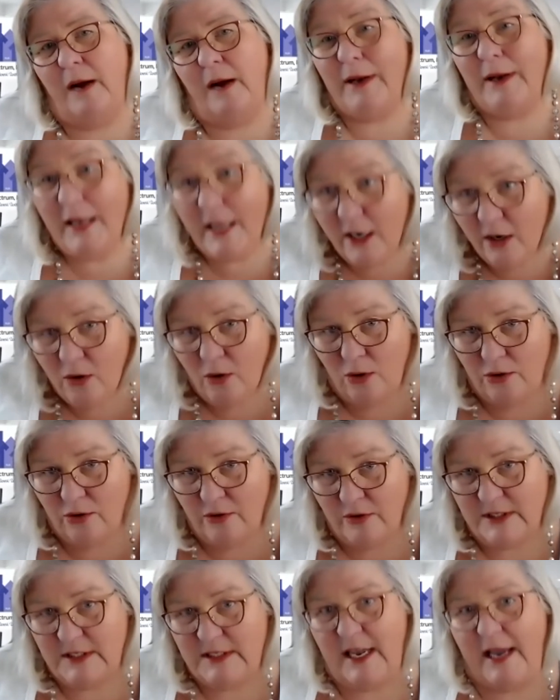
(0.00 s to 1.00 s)
a little
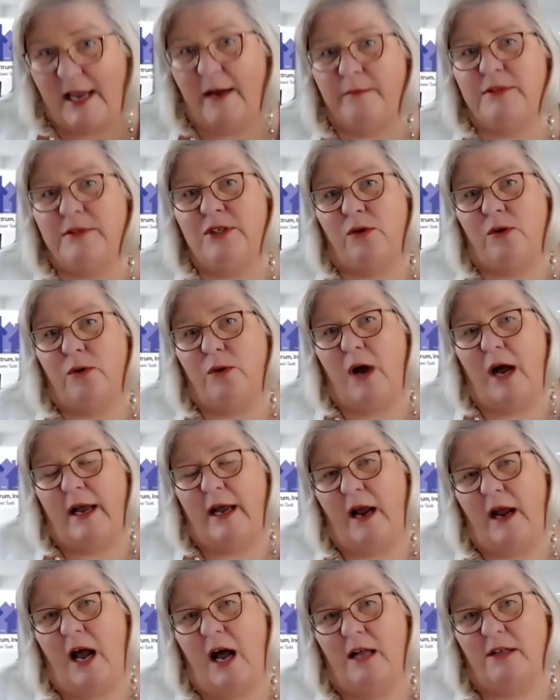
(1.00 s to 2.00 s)
older than Sam, so
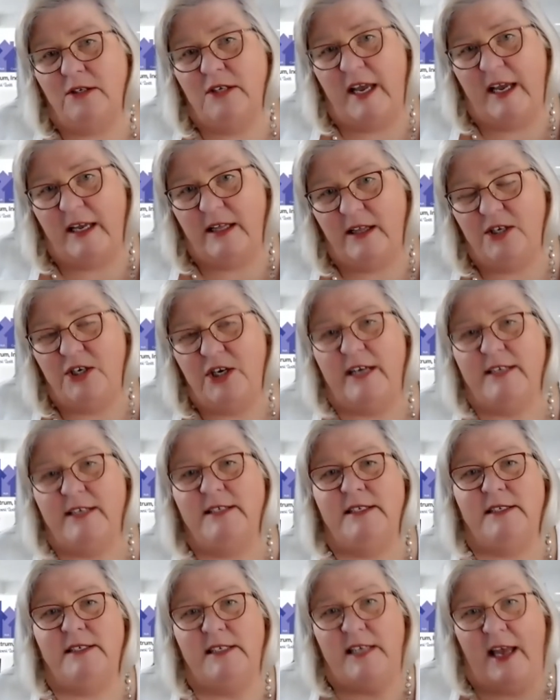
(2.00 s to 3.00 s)
I'll take the
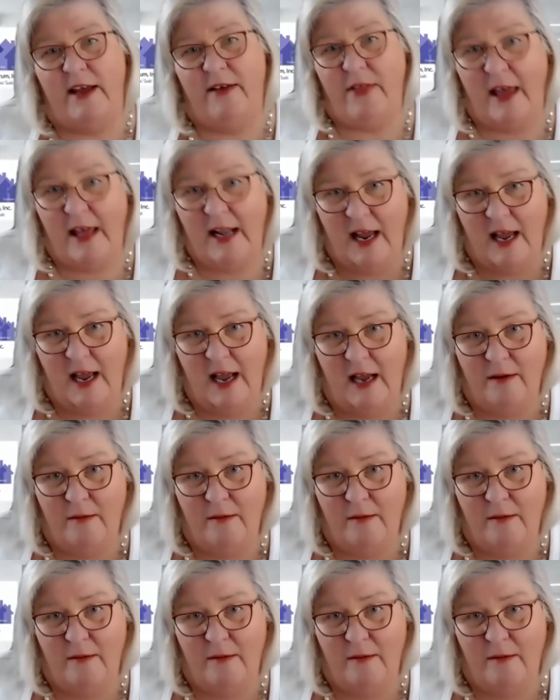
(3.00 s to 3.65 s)
chance and say that